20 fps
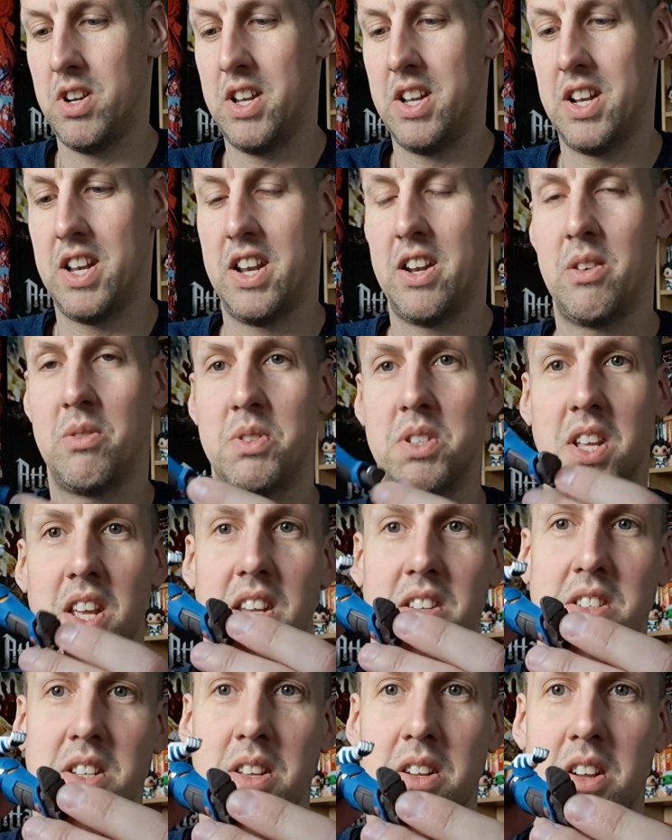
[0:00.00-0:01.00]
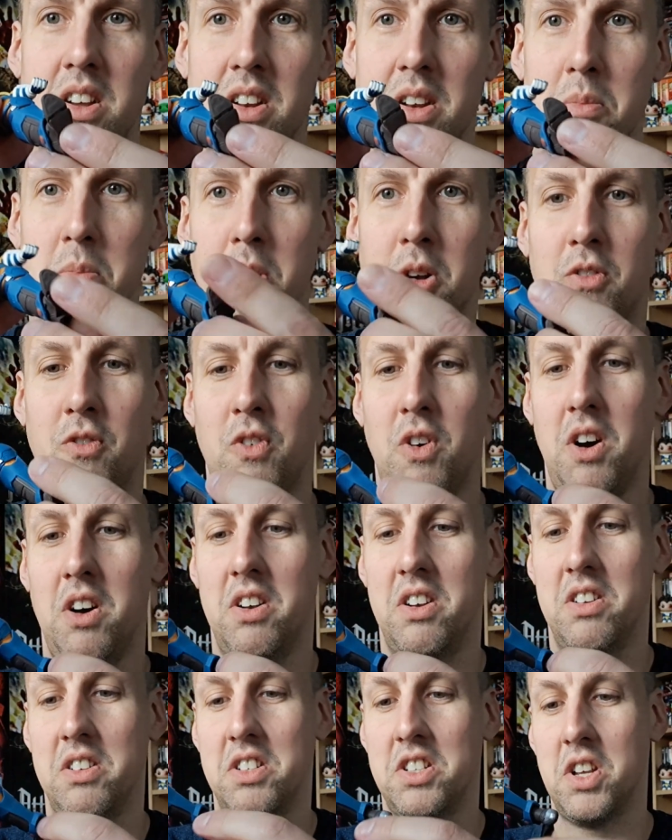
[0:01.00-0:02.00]
and then obviously has the kind of
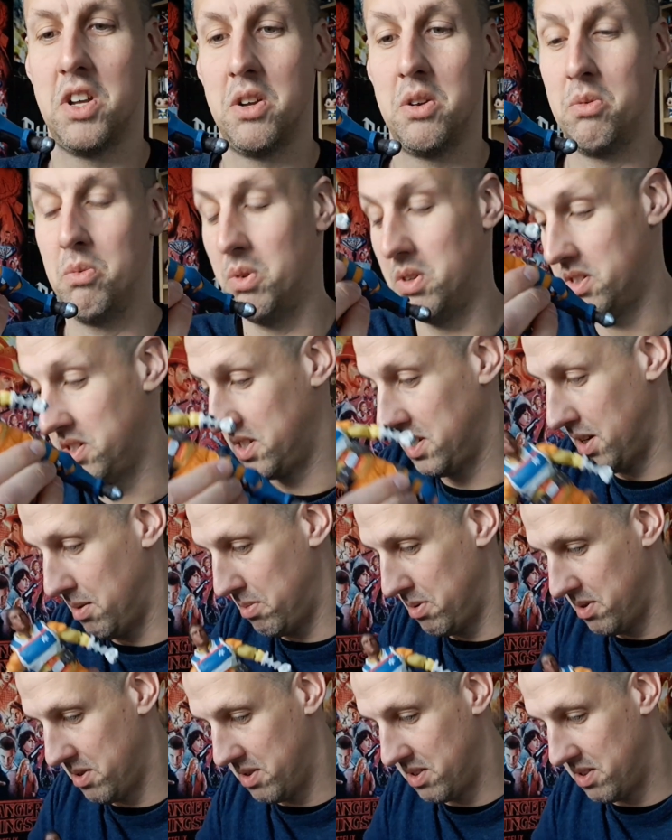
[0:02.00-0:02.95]
McFarlane toe ones up,